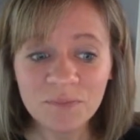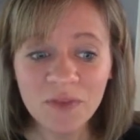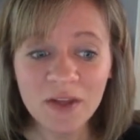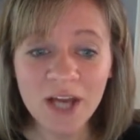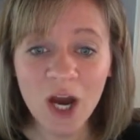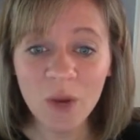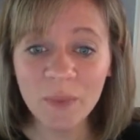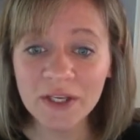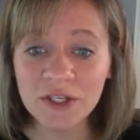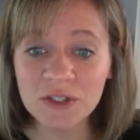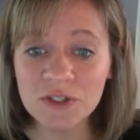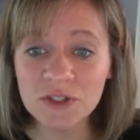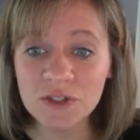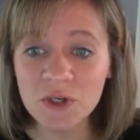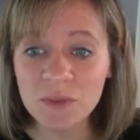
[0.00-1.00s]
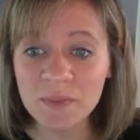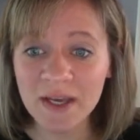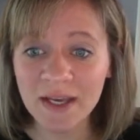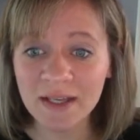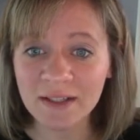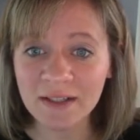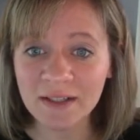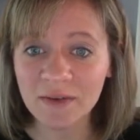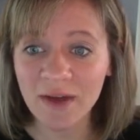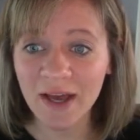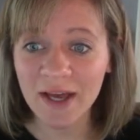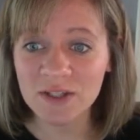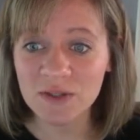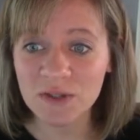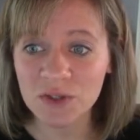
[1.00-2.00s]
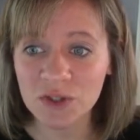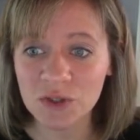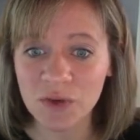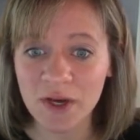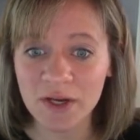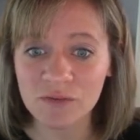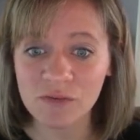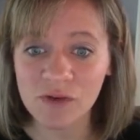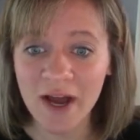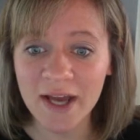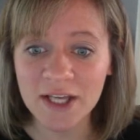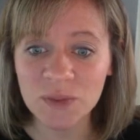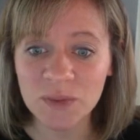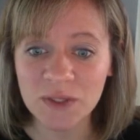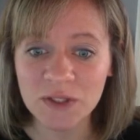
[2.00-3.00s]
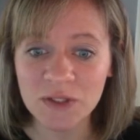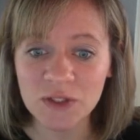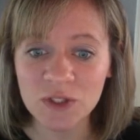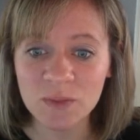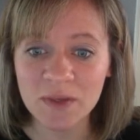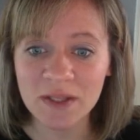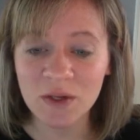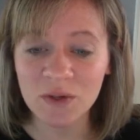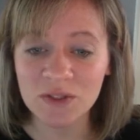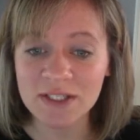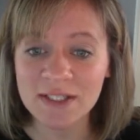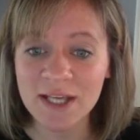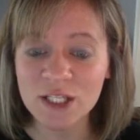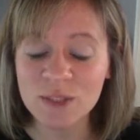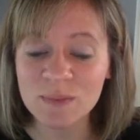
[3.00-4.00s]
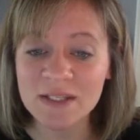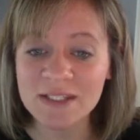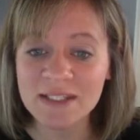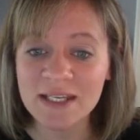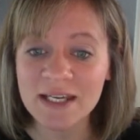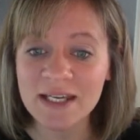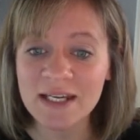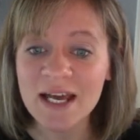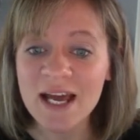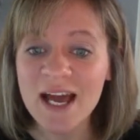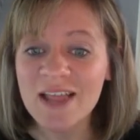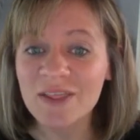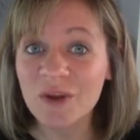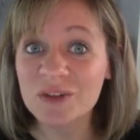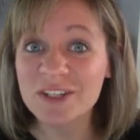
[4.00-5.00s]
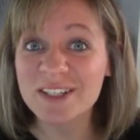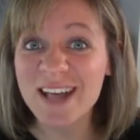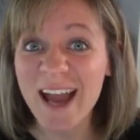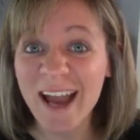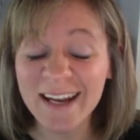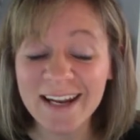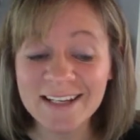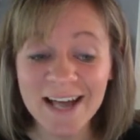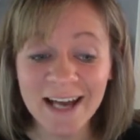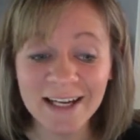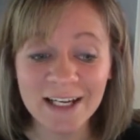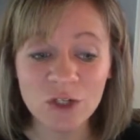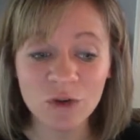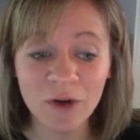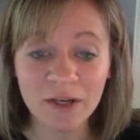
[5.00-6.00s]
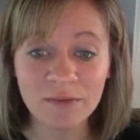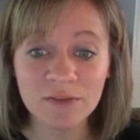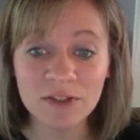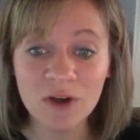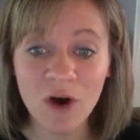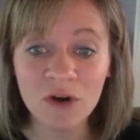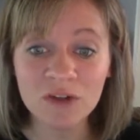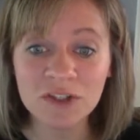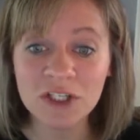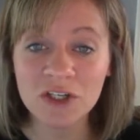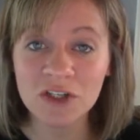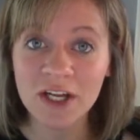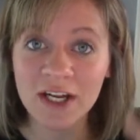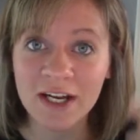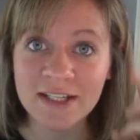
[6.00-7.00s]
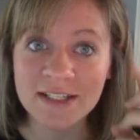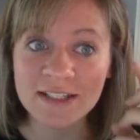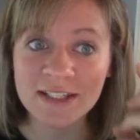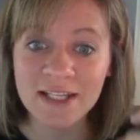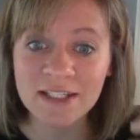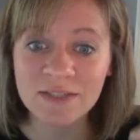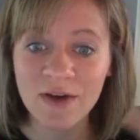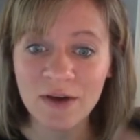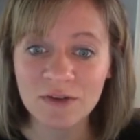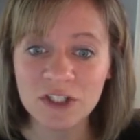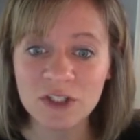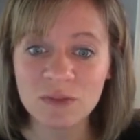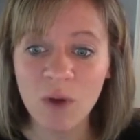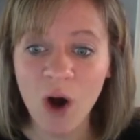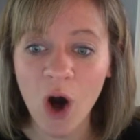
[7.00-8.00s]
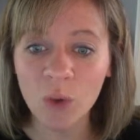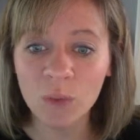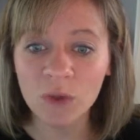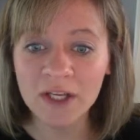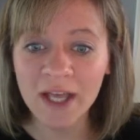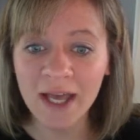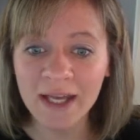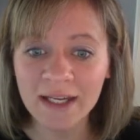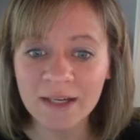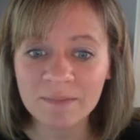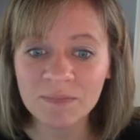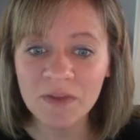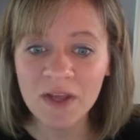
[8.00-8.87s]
Now we can zoom in, okay, so there's a grain of rice, we can zoom in, there's a sesame seed, there's a tiny, tiny grain of salt, so you're getting a sense of how small we're getting.